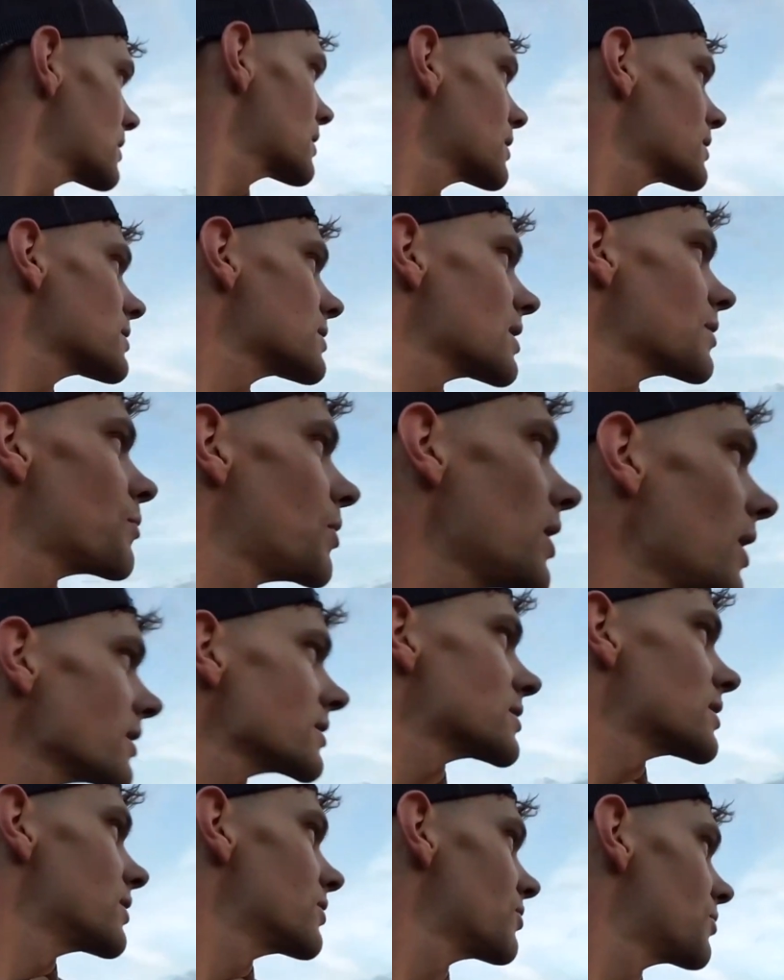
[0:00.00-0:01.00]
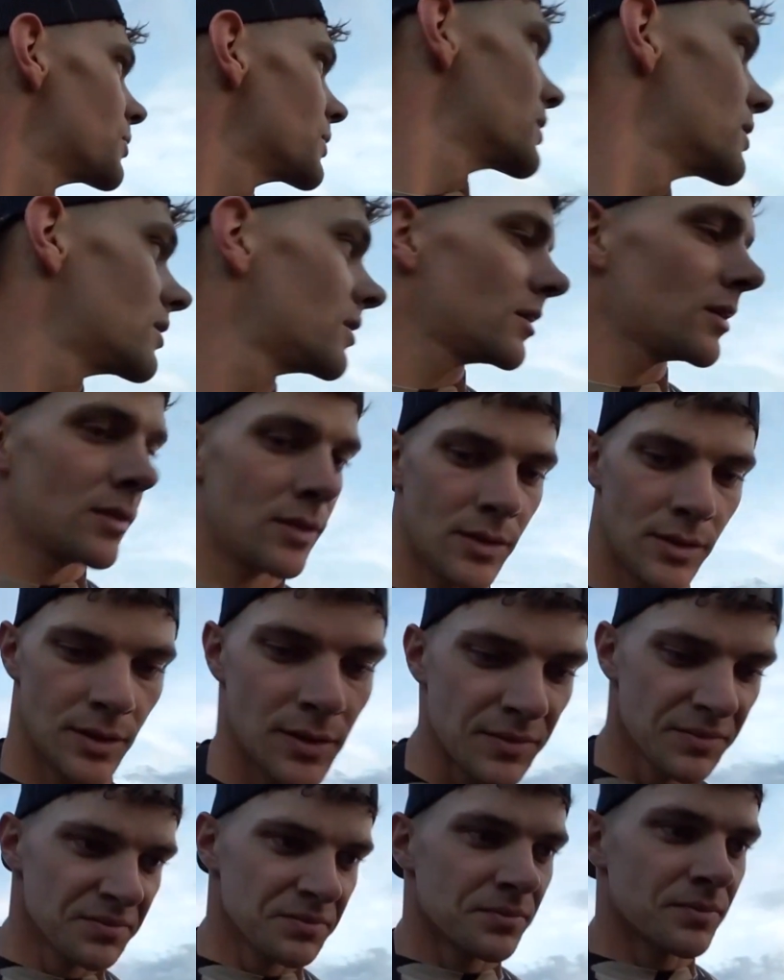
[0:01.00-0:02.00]
I'll stay positive, but
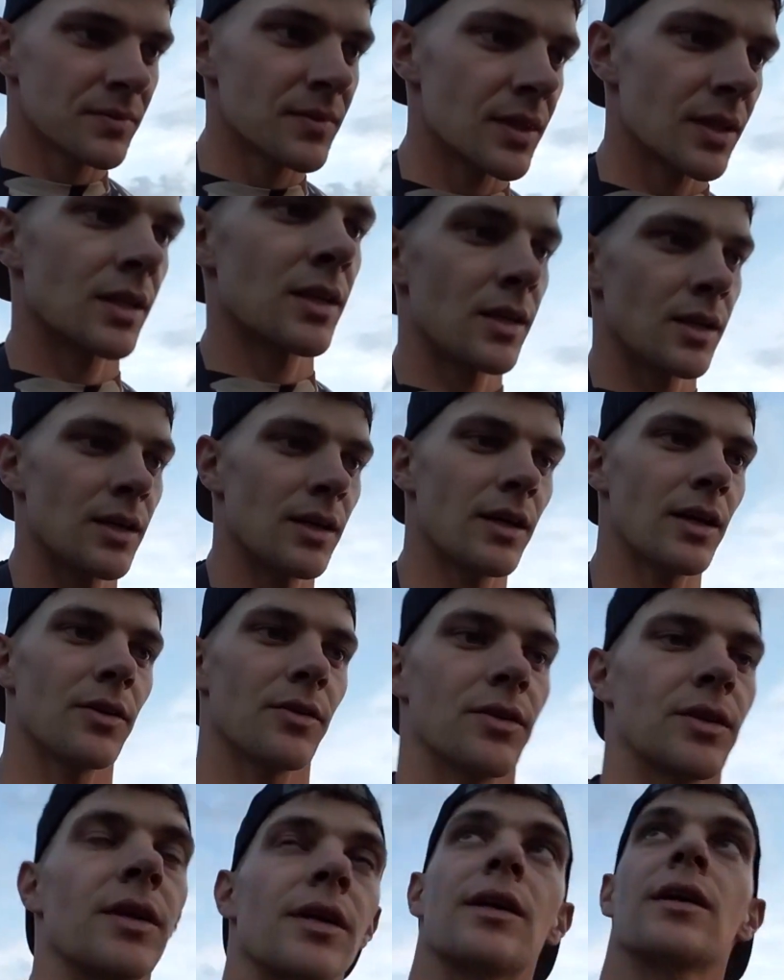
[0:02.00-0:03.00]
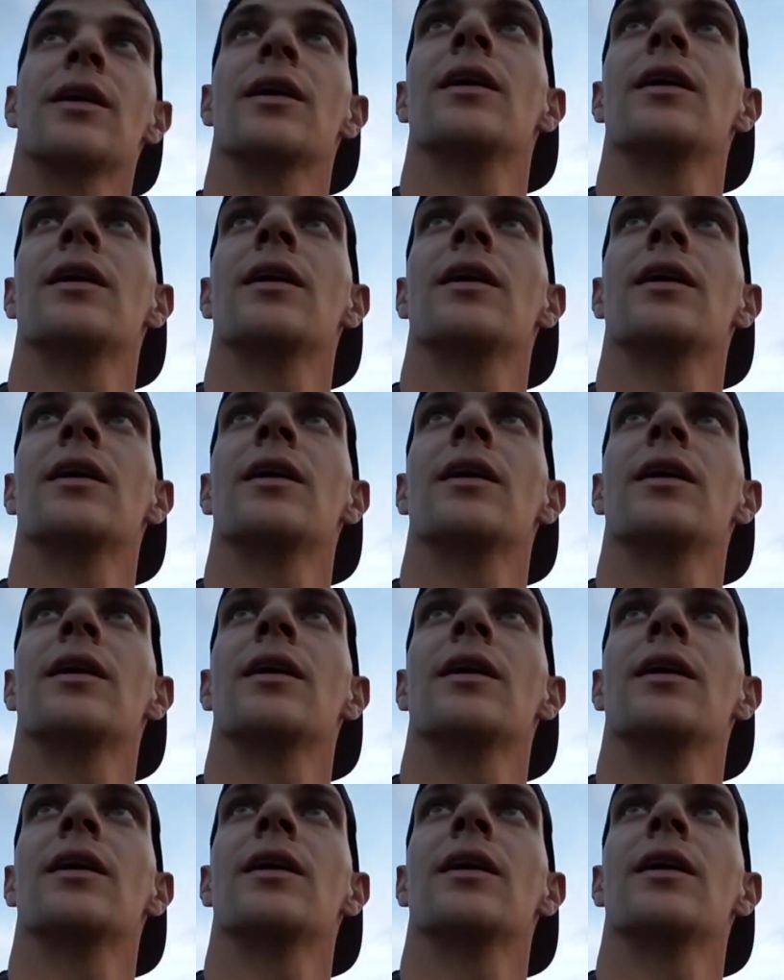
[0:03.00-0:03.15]
I don't think I